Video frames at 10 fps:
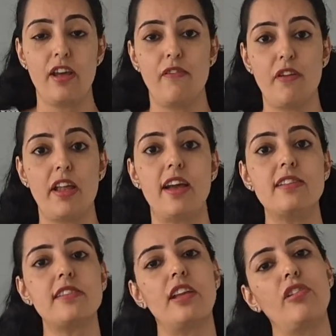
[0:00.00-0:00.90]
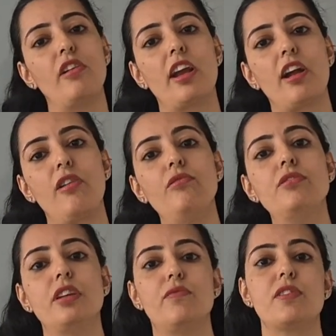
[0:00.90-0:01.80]
whereas in your
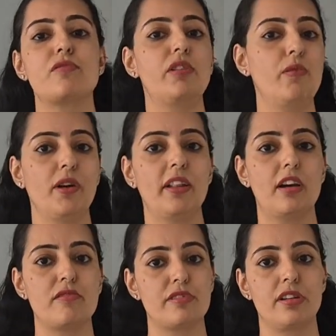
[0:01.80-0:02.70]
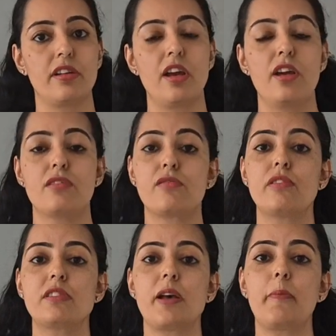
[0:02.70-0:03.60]
account it was only 1000 so
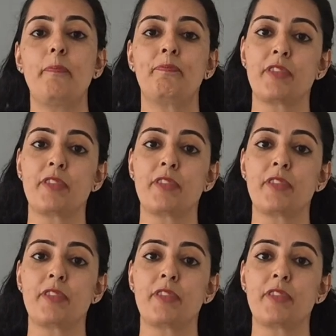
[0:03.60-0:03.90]
it's a